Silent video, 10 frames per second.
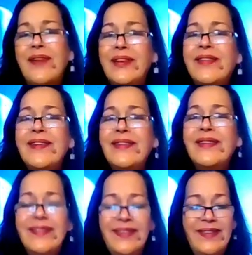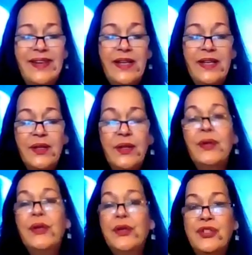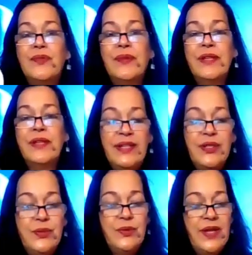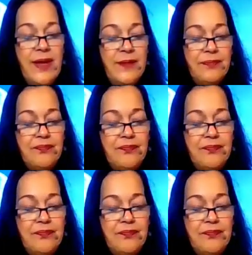have a tendency to really do that.